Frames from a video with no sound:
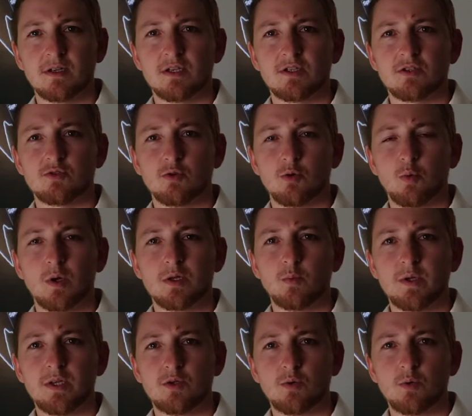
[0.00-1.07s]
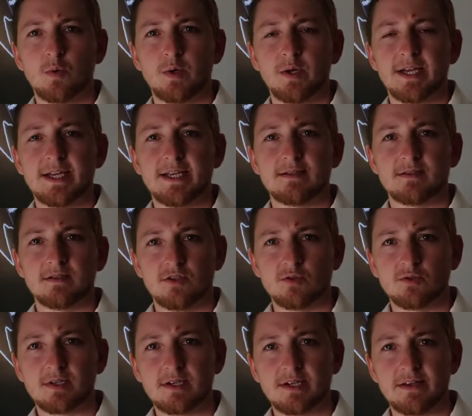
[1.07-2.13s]
So what we do is
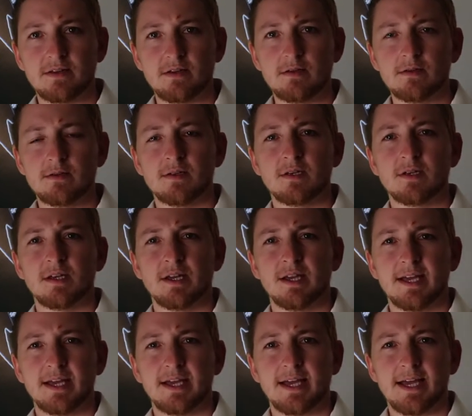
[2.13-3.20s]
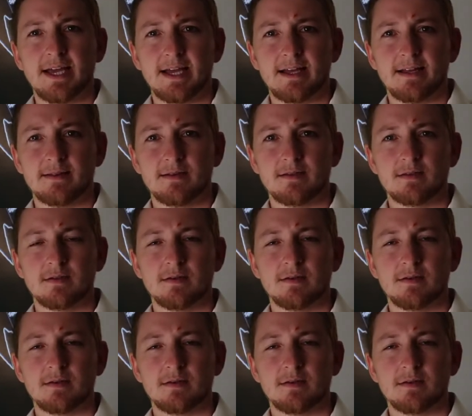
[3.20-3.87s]
use a needle and